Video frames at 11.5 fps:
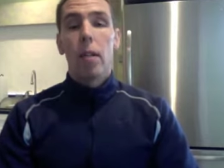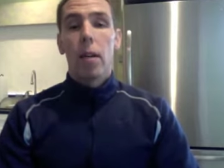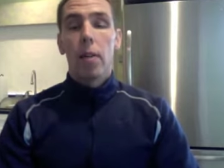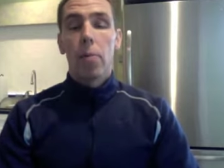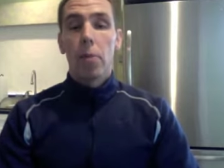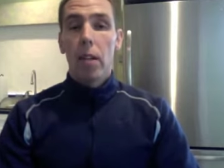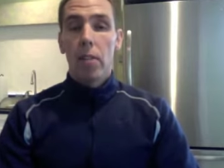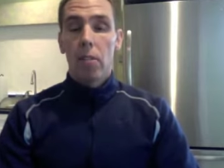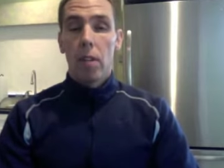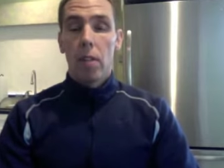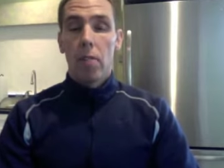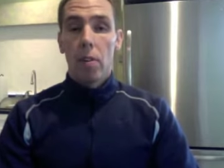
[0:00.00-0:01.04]
uh, and really hasn't
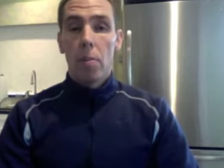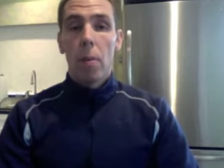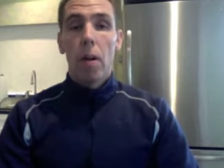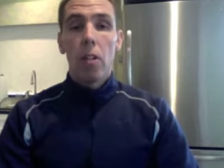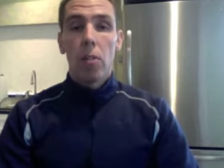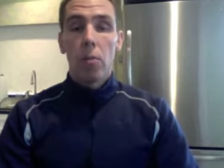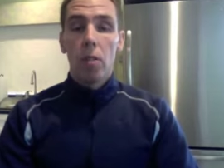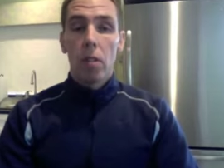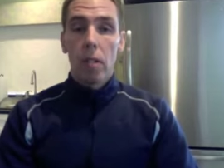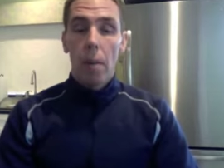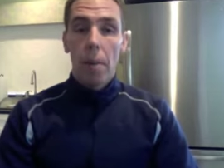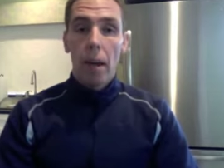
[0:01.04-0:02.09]
done very much and recently
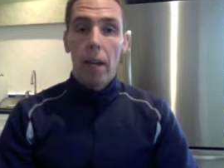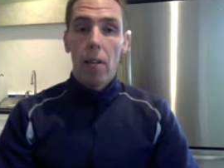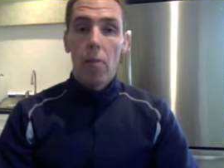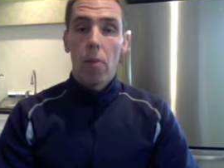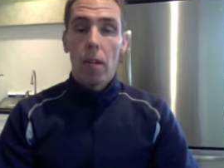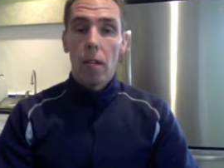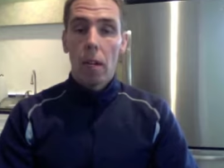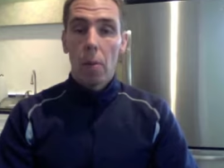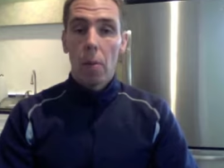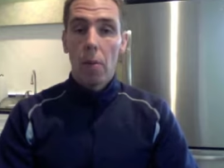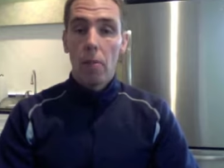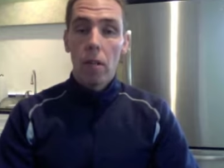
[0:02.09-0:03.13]
got back into running a couple
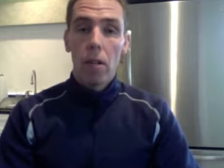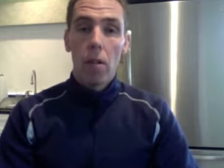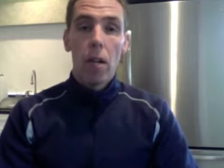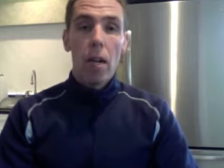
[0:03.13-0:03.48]
months later